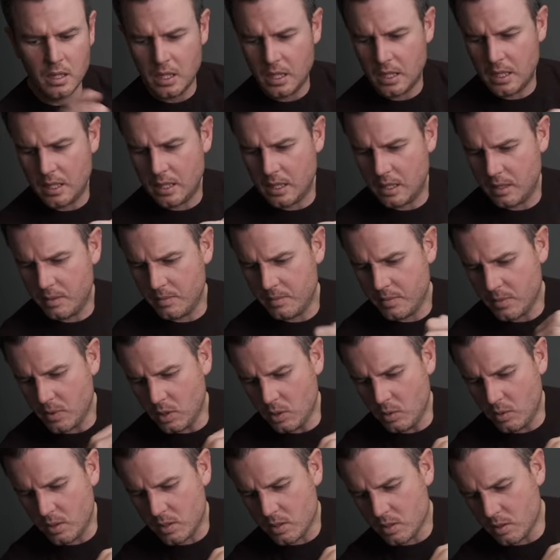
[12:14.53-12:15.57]
Um,
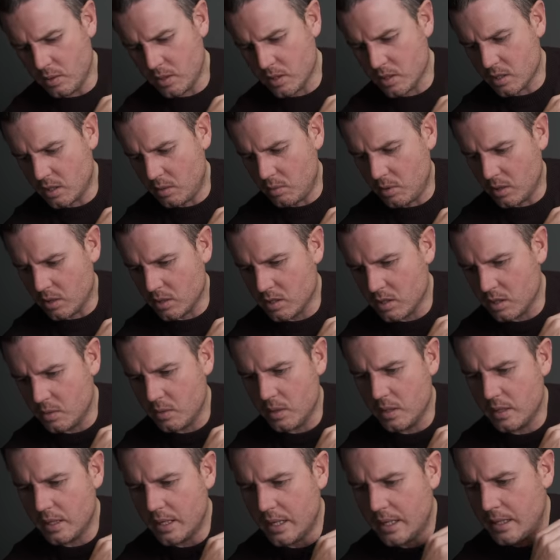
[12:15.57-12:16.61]
always, always got one or two
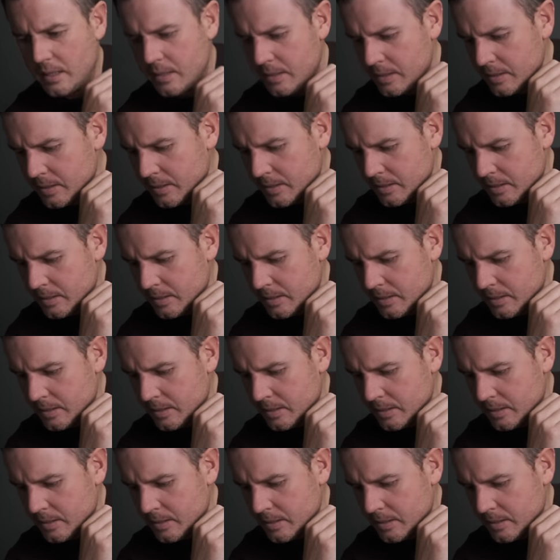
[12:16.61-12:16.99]
in there.